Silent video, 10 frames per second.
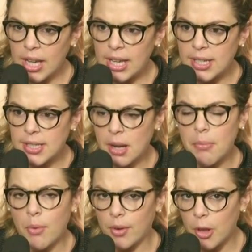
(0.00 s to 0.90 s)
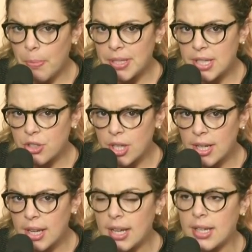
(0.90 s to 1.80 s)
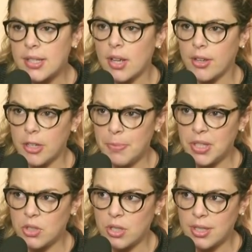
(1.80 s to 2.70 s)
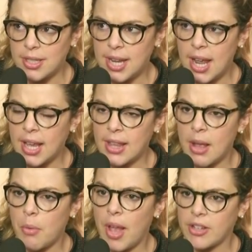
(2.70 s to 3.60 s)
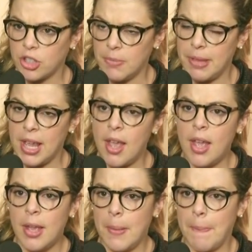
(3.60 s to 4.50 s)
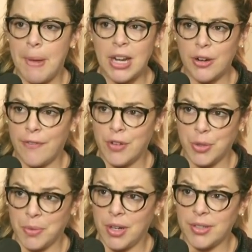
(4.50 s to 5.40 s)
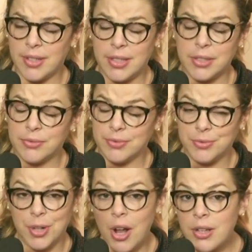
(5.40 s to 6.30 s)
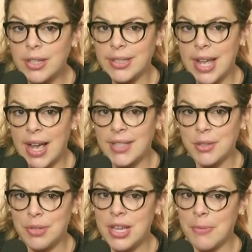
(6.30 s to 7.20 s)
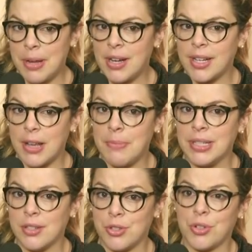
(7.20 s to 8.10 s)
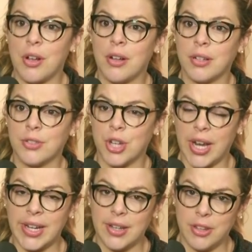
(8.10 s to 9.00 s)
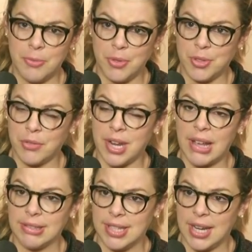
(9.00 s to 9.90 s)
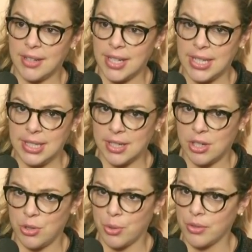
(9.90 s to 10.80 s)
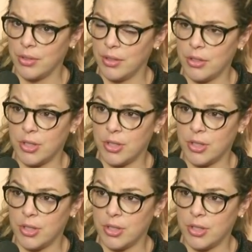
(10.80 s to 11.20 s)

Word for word: is a moral position, is a good position to take, and that will actually be better for the world. They're wrong on that. A weak America means a strong China, the most totalitarian, dictatorial,